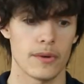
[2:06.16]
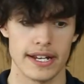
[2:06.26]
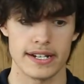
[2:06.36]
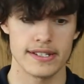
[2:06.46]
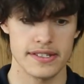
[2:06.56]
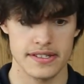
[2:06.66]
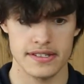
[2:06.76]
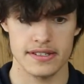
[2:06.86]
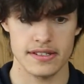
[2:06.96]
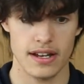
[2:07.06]
it
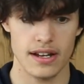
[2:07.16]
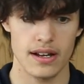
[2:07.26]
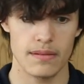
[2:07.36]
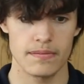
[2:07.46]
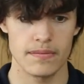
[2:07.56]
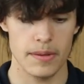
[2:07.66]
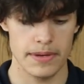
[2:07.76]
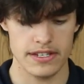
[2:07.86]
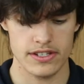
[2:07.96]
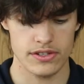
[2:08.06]
is a
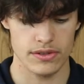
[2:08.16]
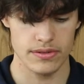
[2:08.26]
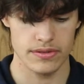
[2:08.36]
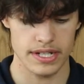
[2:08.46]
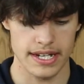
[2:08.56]
bit screwed.